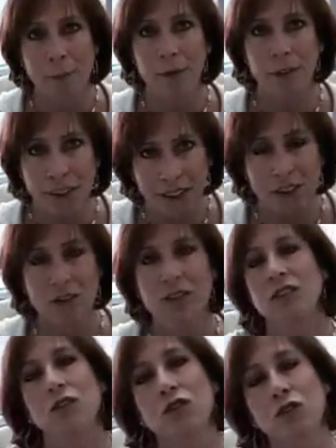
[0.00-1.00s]
percentage is
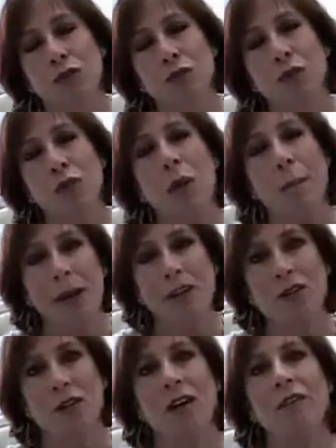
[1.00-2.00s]
the true
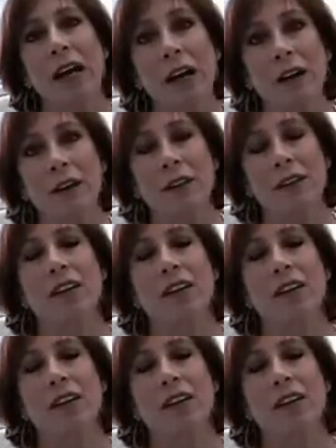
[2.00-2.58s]
measure of health.